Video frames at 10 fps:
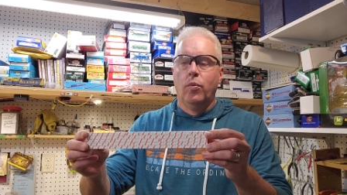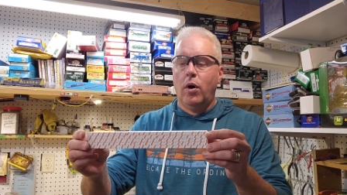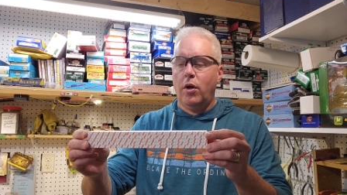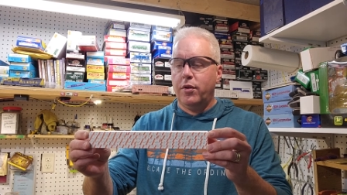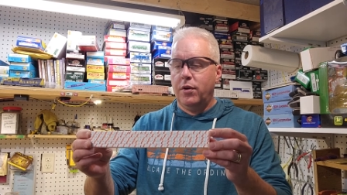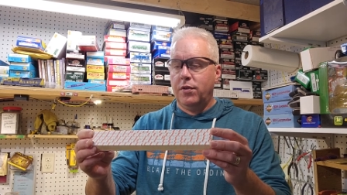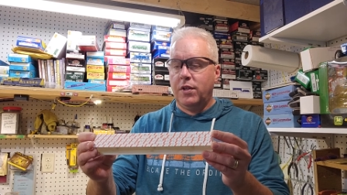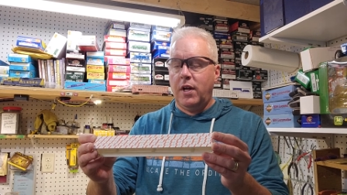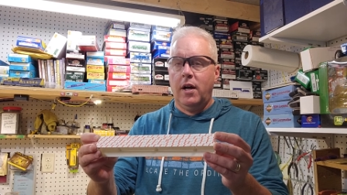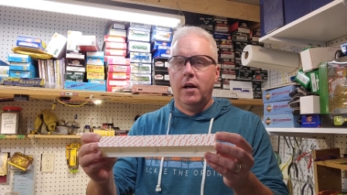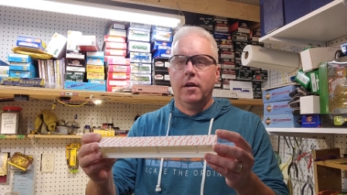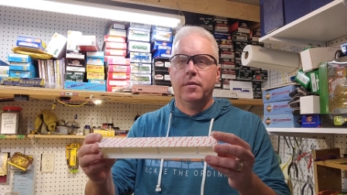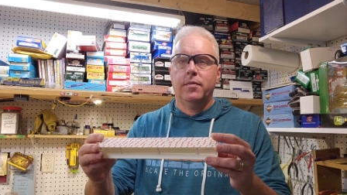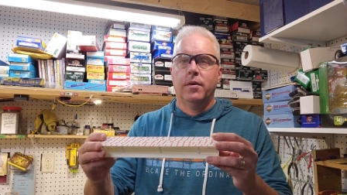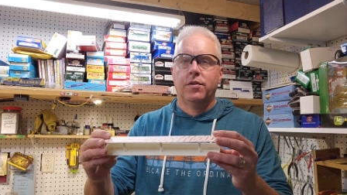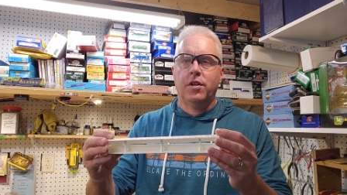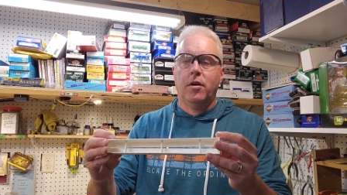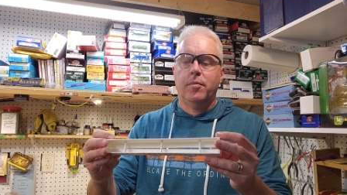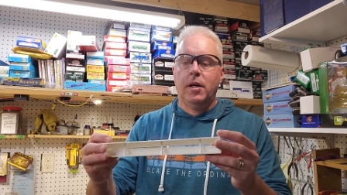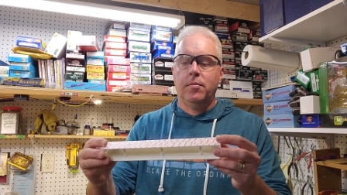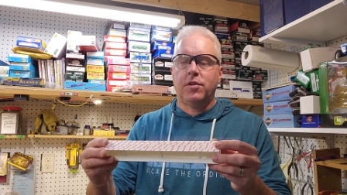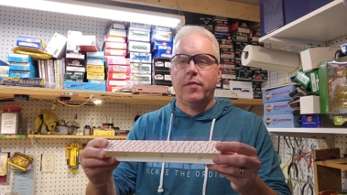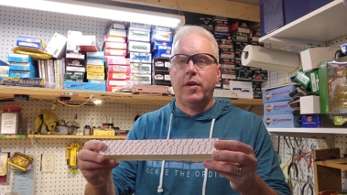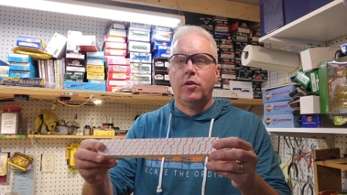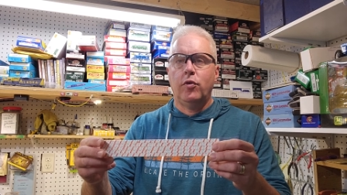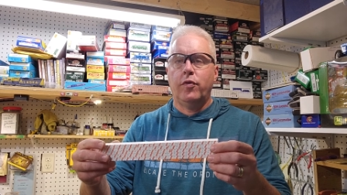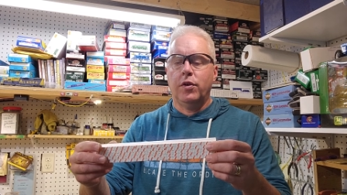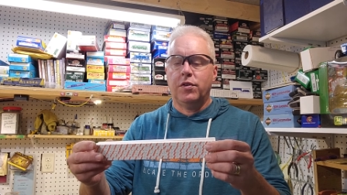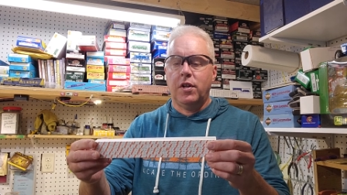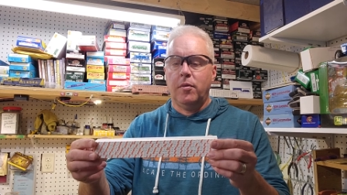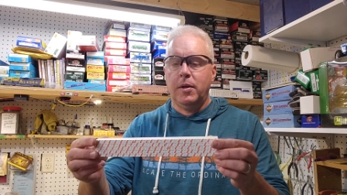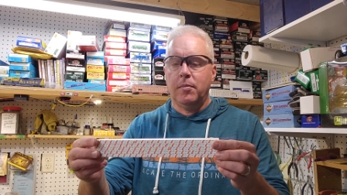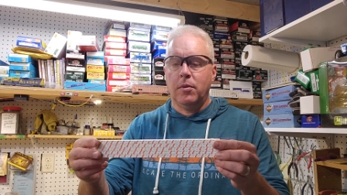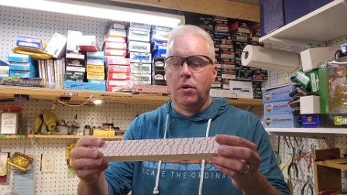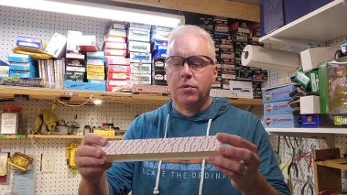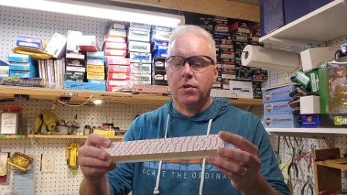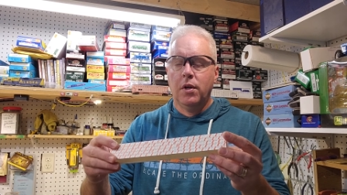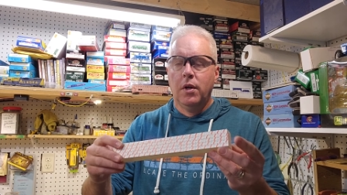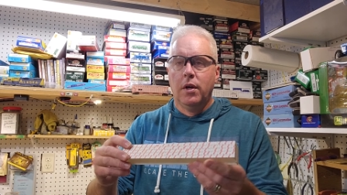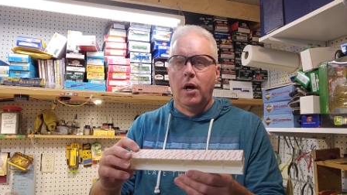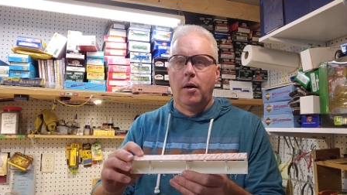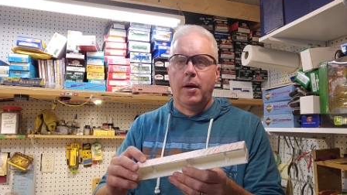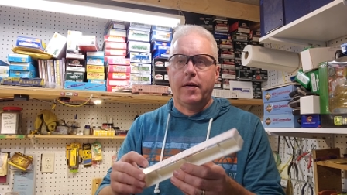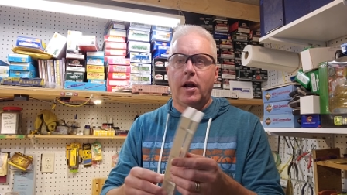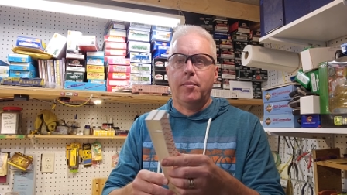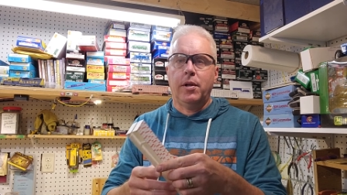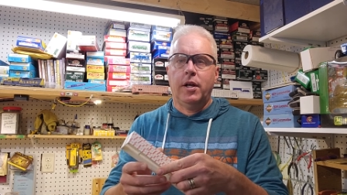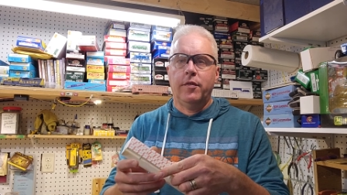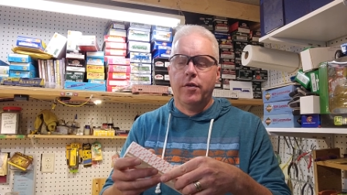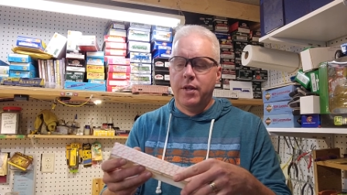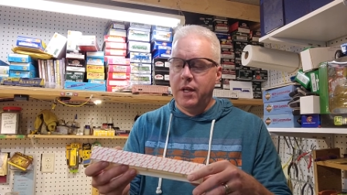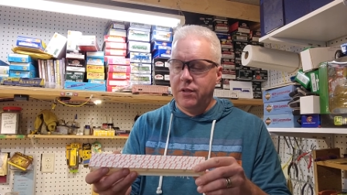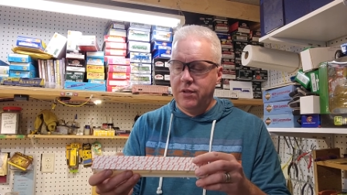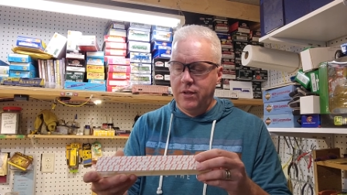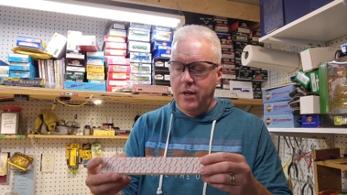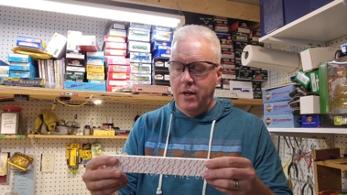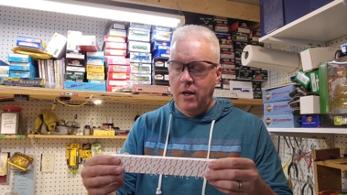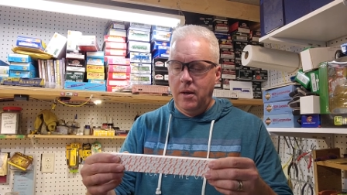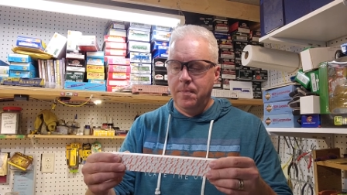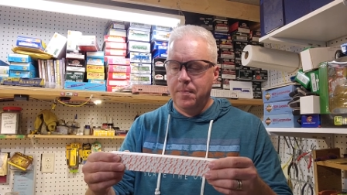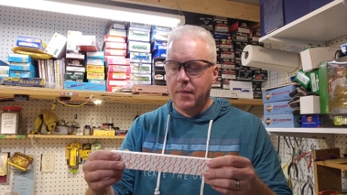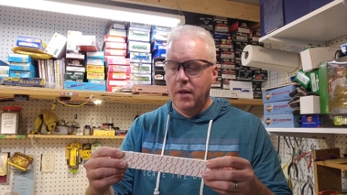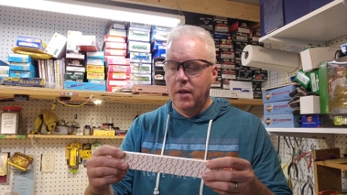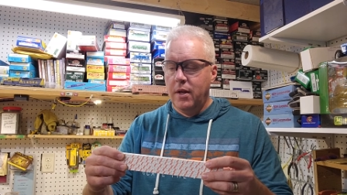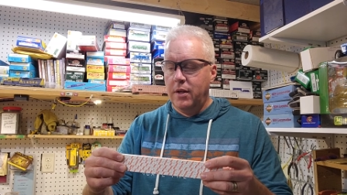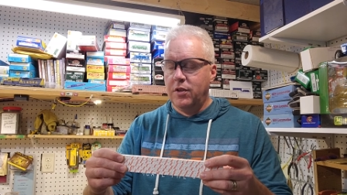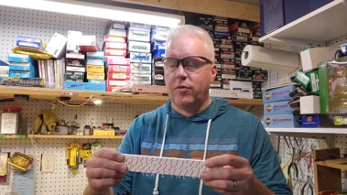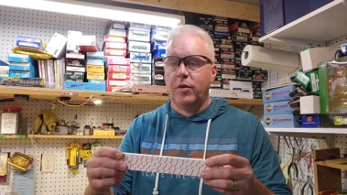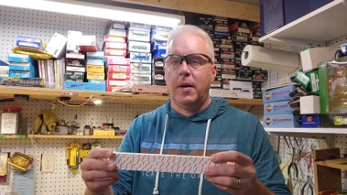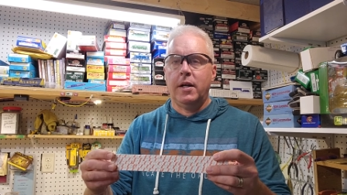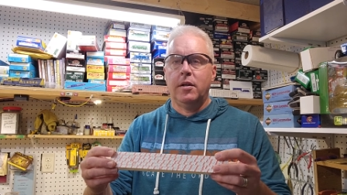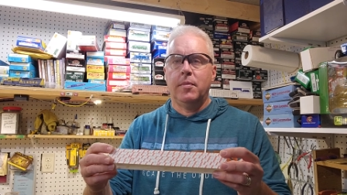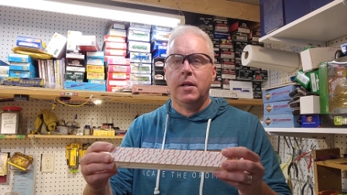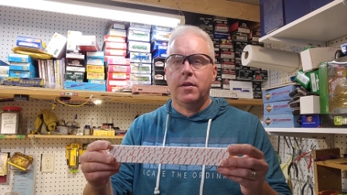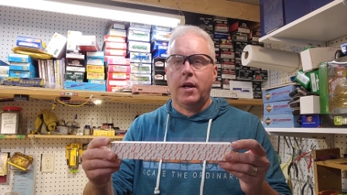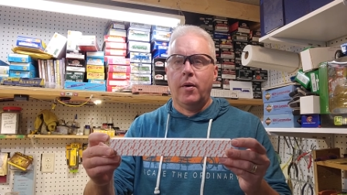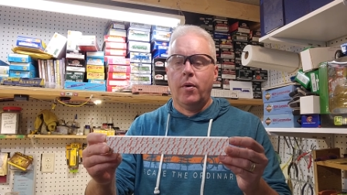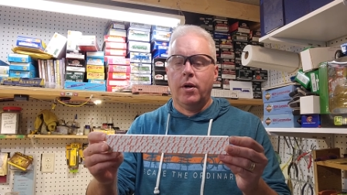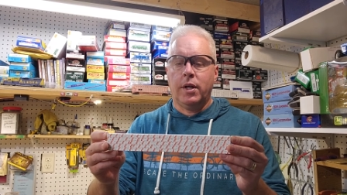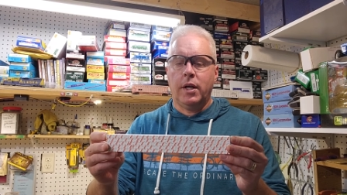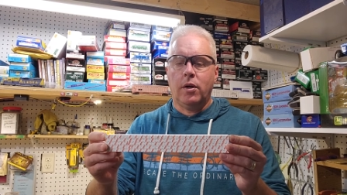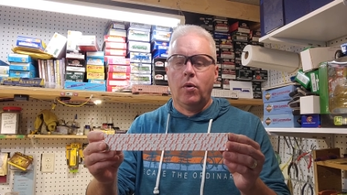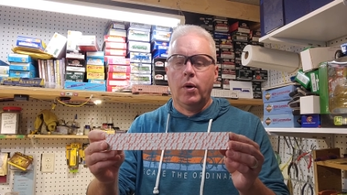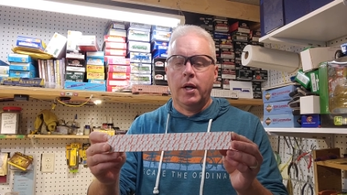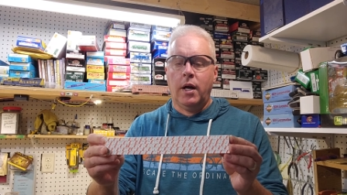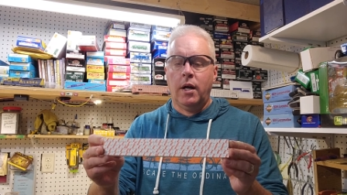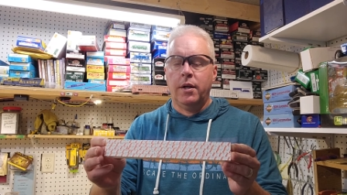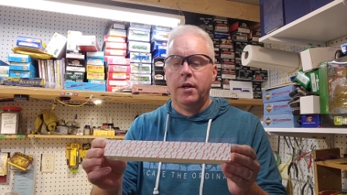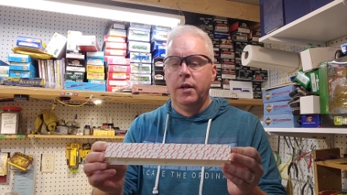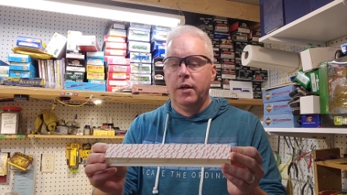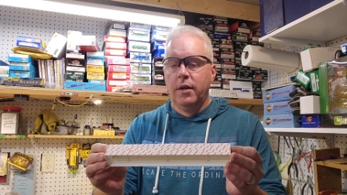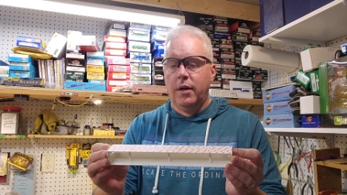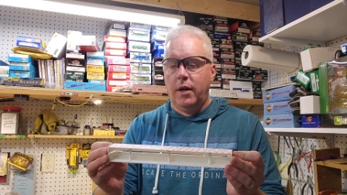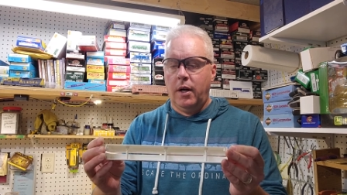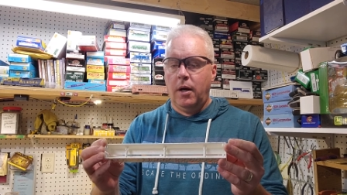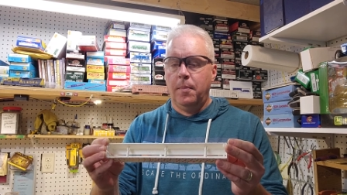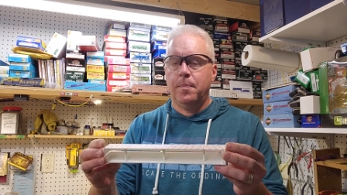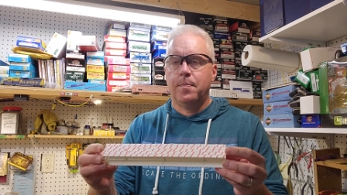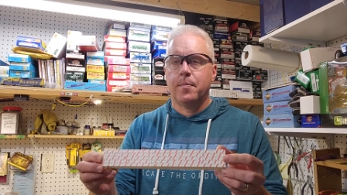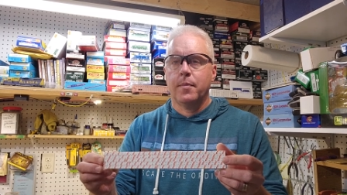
Walthers center beam, 72 foot center beam loads. Um, I've got a plan for this. Um, it just reminded me that I wanted to get going on um,